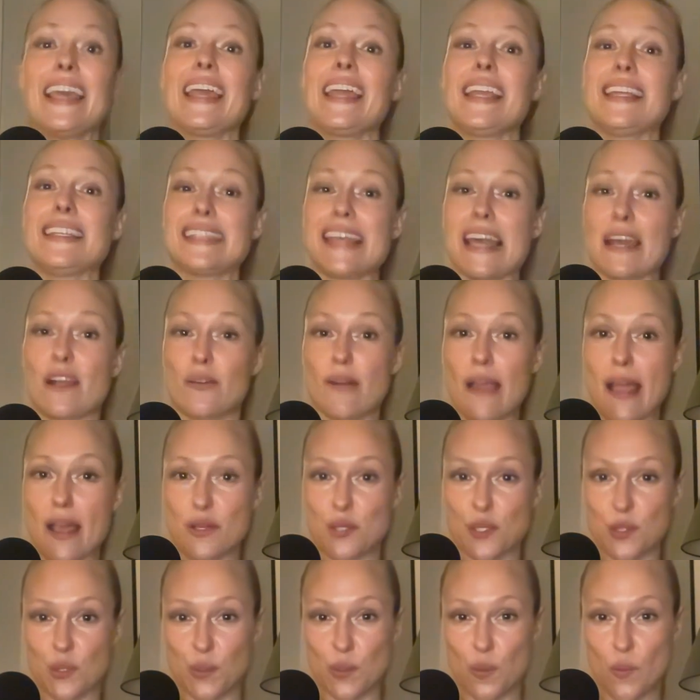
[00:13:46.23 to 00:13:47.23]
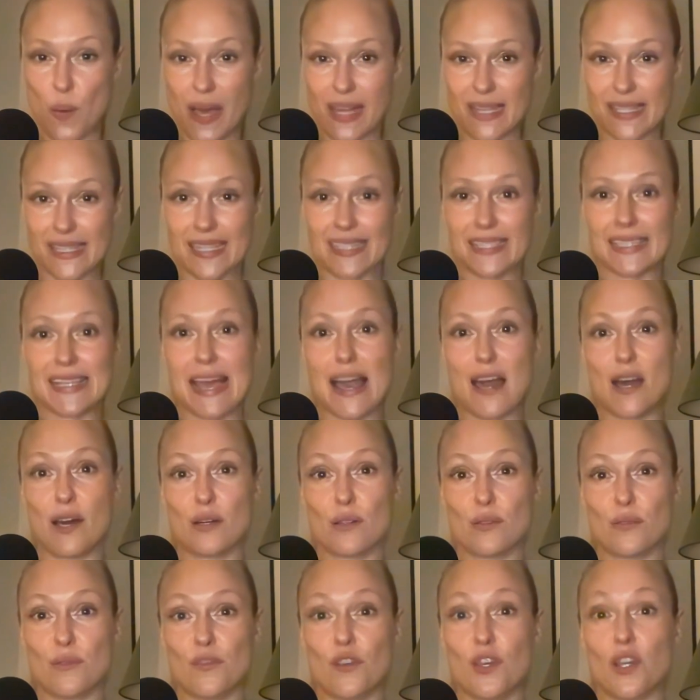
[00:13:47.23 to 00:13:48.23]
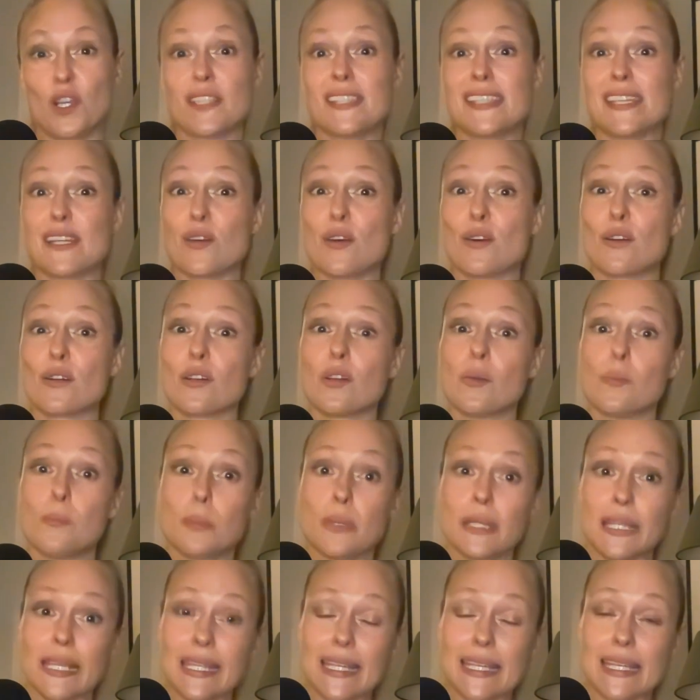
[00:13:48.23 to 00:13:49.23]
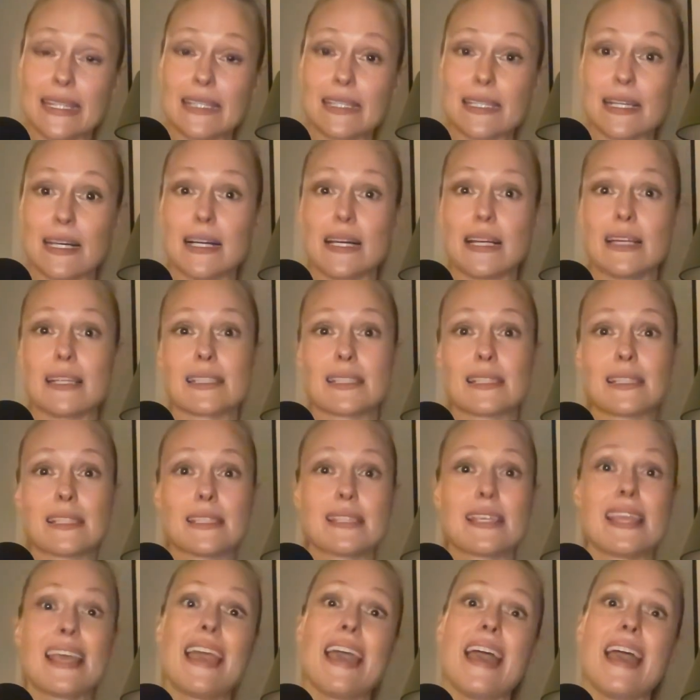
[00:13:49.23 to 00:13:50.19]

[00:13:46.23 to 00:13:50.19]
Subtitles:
It's that gradual winding down, focusing on completing tasks